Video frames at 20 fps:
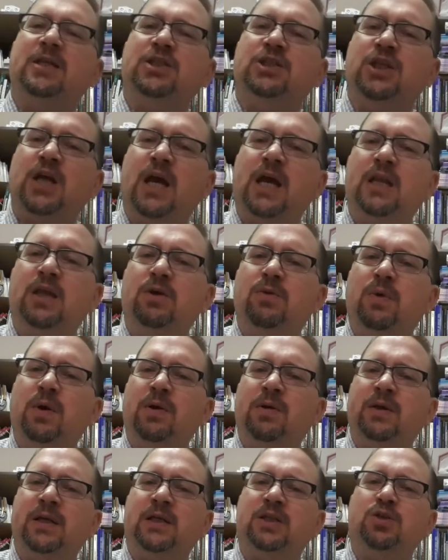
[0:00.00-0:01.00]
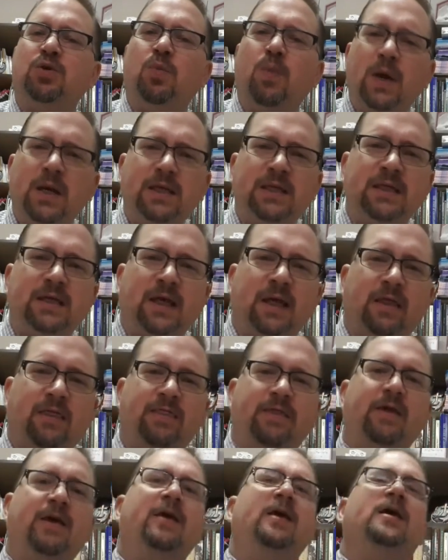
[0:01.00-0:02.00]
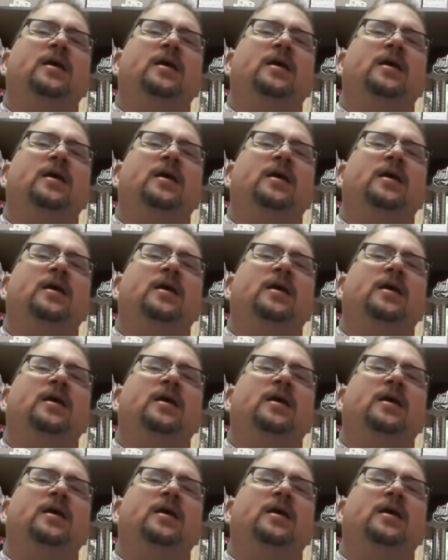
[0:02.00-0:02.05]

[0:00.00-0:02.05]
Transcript: January 20th.